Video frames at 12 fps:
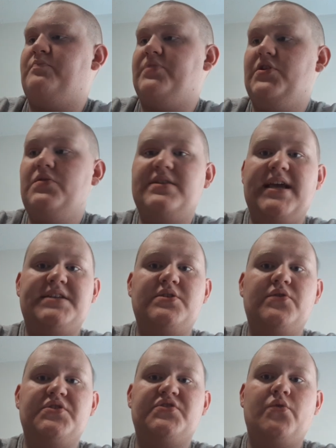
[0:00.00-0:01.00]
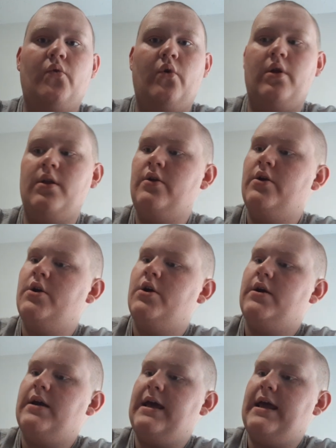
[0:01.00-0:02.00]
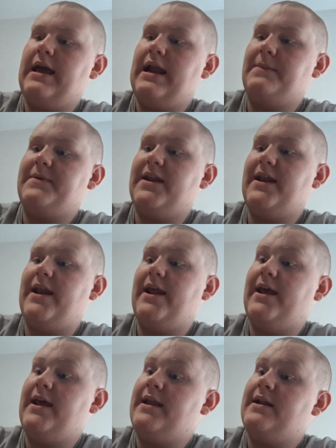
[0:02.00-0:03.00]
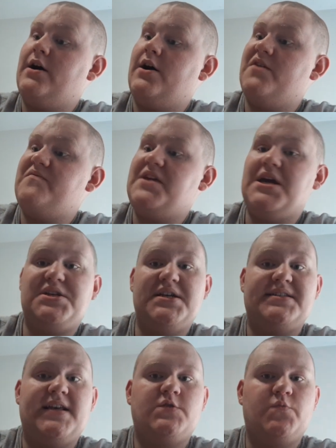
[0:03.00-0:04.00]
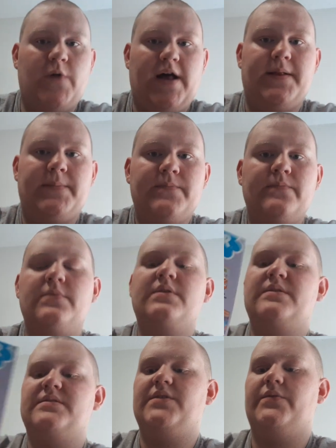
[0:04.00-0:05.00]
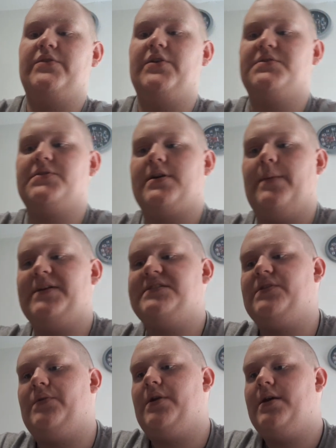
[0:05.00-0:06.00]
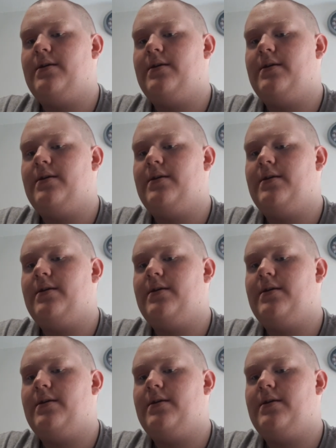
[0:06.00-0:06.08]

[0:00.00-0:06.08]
Blue Takes You to School, and I'm getting it on VHS as well. So those are coming soon.